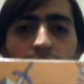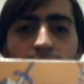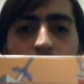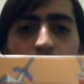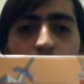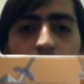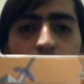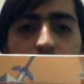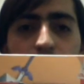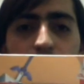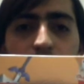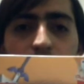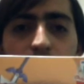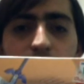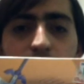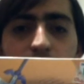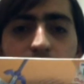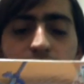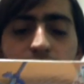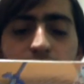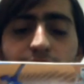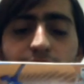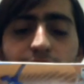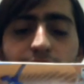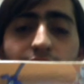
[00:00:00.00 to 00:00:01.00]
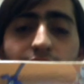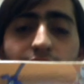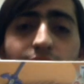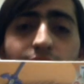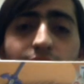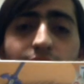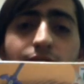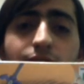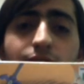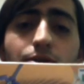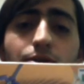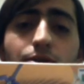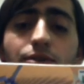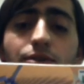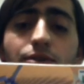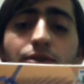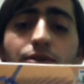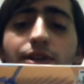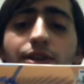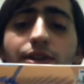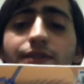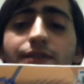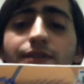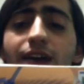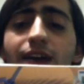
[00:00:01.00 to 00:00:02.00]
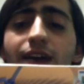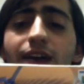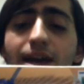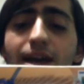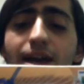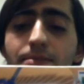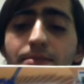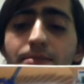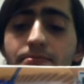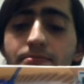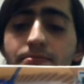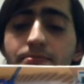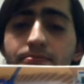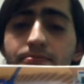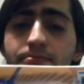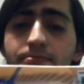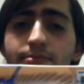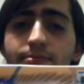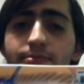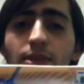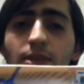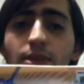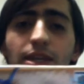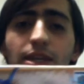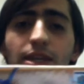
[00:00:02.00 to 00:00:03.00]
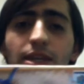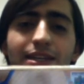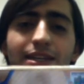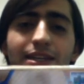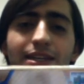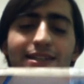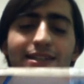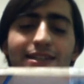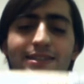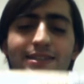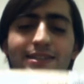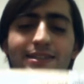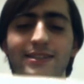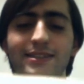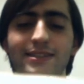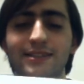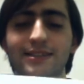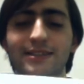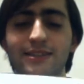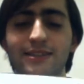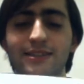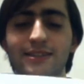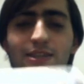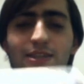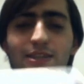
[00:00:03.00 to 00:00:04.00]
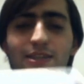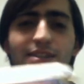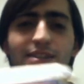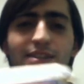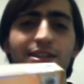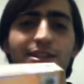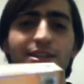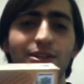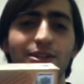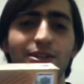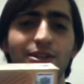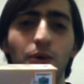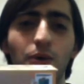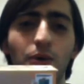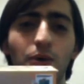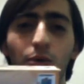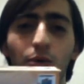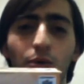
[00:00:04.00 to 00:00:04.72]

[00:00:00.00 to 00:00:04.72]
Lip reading: The Legend of Zelda Ocarina of Time. Yes, in its